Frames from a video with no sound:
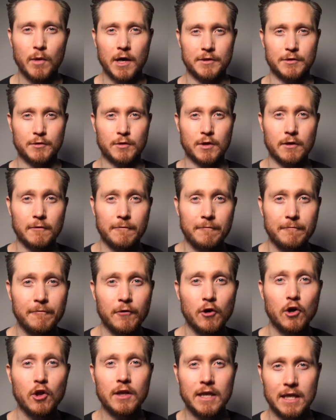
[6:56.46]
month, you get a
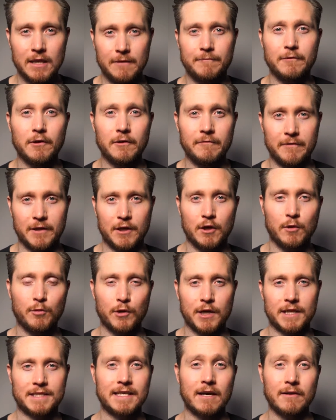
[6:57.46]
full infield video
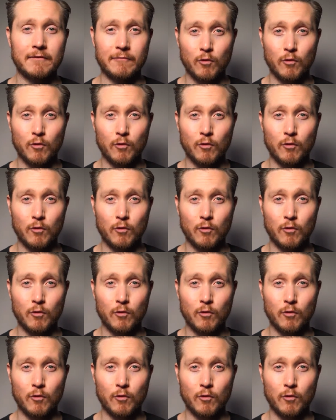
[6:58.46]
breakdown